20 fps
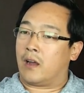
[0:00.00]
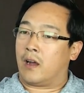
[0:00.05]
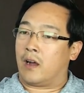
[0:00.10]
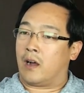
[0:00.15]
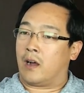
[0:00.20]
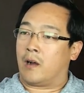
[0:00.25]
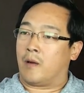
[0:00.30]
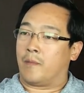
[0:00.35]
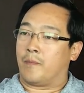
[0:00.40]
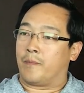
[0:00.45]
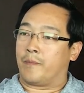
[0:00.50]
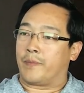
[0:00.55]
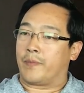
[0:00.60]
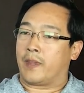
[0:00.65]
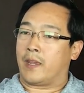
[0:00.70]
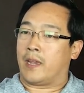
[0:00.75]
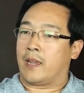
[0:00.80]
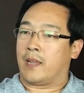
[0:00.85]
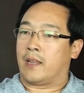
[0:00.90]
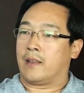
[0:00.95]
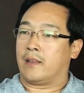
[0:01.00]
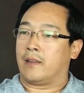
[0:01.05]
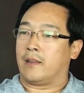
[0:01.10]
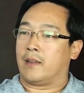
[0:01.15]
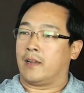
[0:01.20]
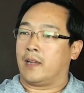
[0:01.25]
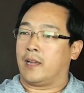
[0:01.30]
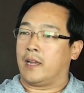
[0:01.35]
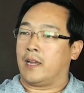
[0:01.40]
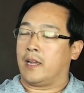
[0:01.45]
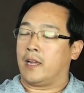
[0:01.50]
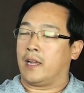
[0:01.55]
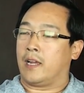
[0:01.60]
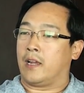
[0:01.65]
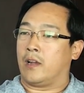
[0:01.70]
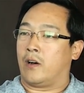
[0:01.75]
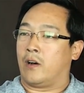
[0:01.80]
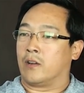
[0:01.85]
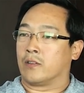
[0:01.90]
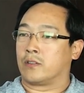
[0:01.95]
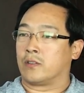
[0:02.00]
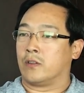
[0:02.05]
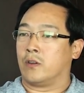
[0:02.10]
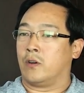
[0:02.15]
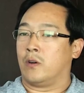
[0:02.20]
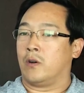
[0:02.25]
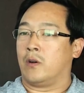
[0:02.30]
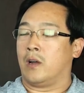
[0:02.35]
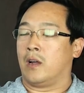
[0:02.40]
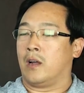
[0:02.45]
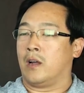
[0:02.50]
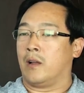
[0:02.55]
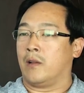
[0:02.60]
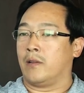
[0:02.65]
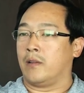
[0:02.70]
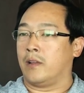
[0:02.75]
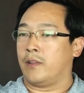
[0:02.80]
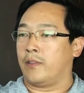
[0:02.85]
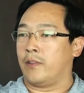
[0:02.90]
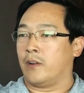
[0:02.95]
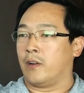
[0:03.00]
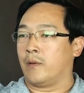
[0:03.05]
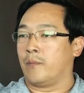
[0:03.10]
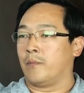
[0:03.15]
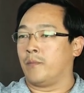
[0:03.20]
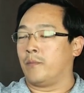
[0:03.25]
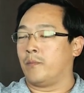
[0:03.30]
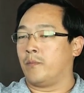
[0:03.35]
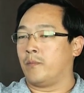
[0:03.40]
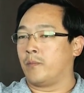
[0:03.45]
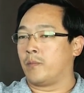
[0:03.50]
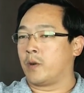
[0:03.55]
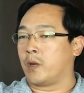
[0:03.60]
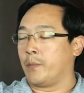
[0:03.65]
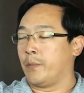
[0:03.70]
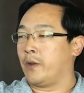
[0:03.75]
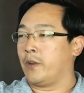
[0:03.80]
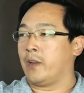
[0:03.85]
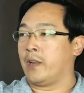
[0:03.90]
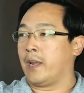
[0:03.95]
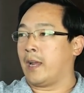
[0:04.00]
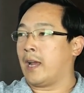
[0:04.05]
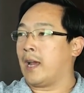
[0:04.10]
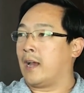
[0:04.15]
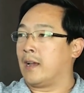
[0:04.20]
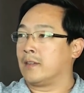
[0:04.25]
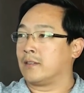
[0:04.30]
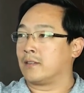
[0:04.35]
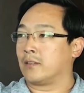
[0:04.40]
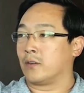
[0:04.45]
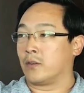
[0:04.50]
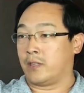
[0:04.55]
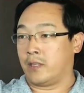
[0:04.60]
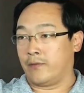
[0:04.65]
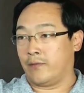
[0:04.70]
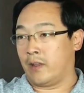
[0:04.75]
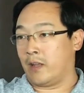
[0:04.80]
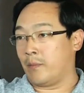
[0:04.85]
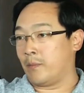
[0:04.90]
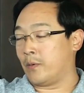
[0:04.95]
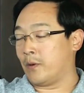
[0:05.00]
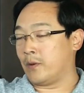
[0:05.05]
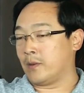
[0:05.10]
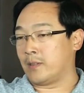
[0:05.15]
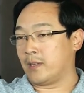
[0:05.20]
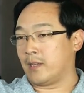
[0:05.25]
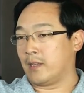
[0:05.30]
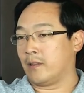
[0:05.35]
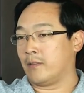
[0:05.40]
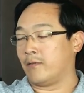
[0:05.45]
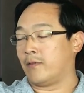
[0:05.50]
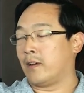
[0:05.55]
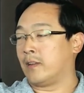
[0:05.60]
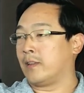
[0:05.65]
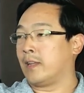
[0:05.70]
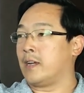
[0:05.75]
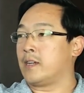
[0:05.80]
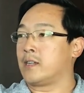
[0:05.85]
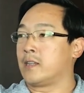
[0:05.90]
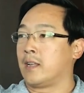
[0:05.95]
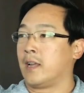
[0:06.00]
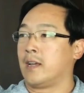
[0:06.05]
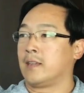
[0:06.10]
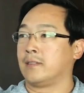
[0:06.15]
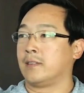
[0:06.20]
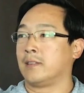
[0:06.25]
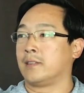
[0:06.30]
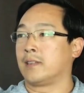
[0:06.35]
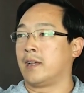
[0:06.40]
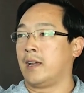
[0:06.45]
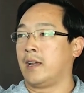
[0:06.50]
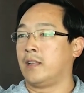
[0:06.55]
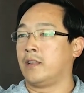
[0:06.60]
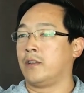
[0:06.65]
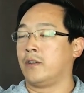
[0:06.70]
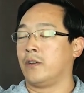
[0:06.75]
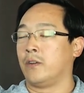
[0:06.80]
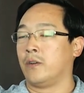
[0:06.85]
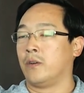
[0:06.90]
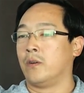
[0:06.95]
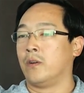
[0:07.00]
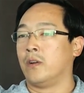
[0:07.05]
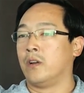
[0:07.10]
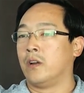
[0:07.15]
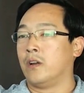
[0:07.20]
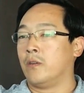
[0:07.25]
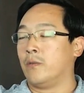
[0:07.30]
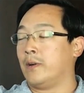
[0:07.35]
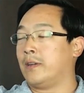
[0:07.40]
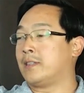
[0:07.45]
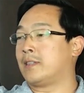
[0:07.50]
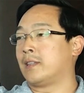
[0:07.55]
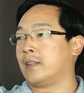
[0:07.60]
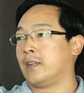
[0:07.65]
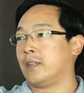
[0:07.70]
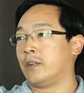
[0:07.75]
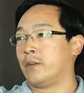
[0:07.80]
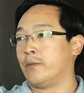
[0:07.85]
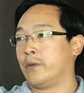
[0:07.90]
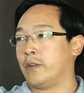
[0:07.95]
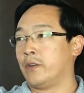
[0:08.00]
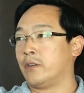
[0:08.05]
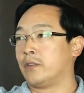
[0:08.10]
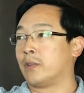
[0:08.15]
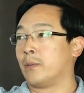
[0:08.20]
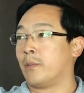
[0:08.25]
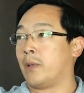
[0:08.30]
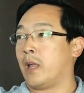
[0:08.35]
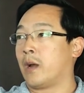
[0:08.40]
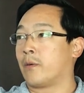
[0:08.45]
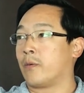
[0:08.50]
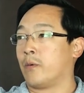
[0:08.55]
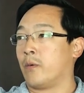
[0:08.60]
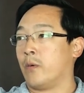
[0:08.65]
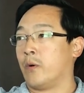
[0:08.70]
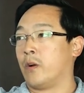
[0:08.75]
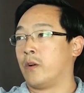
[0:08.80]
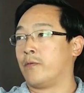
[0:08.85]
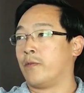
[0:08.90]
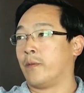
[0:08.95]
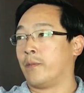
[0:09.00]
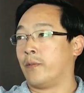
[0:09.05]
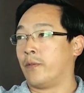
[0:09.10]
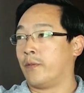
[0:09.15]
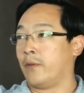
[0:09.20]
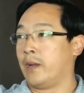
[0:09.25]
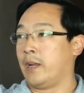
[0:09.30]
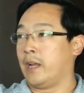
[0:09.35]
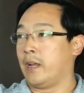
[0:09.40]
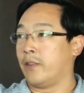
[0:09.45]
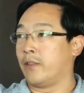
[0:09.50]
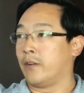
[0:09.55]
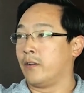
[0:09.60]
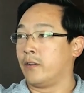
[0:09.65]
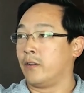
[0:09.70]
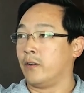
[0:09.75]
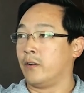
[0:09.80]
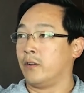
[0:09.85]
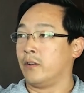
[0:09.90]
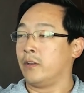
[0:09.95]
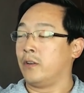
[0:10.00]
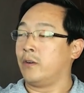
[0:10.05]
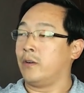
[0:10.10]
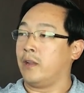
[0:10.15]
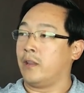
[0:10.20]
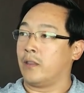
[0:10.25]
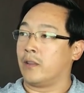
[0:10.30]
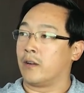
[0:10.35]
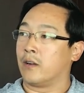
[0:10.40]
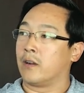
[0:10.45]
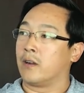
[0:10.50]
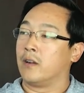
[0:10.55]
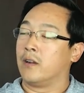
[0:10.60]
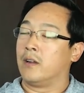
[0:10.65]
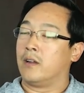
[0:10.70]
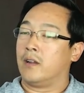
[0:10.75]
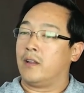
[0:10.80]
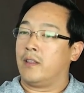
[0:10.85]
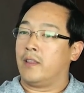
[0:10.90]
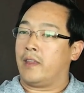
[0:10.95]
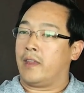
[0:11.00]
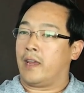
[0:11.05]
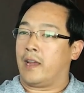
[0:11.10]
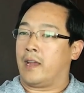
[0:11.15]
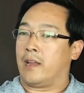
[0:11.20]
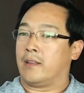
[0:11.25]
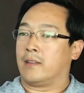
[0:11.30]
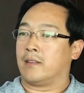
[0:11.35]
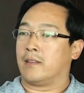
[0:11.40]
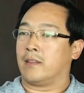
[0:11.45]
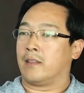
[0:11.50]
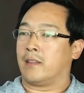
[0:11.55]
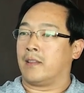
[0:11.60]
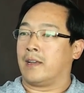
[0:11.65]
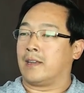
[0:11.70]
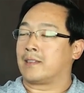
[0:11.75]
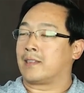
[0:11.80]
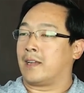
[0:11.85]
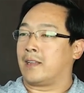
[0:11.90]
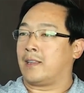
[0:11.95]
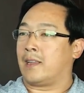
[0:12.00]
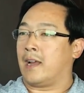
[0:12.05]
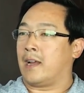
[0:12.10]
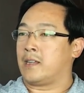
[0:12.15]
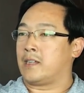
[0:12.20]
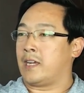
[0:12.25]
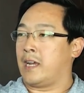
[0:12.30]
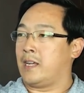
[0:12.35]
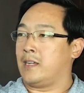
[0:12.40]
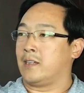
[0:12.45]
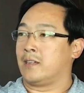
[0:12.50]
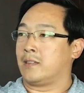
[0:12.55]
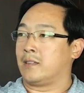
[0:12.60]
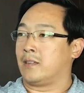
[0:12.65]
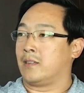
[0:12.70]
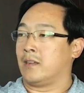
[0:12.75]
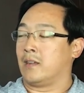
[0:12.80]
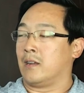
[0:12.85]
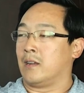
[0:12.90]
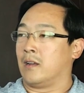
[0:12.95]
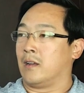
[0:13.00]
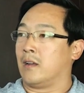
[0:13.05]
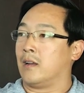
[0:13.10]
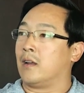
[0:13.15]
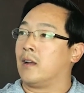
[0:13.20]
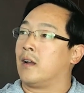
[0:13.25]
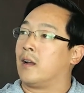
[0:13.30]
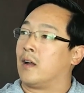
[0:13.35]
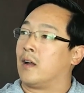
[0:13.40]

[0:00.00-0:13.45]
and also Ethereum community or developers and foundation has decided recently to reduce the block reward from 3 Ether to 2 Ether, and things like that changes the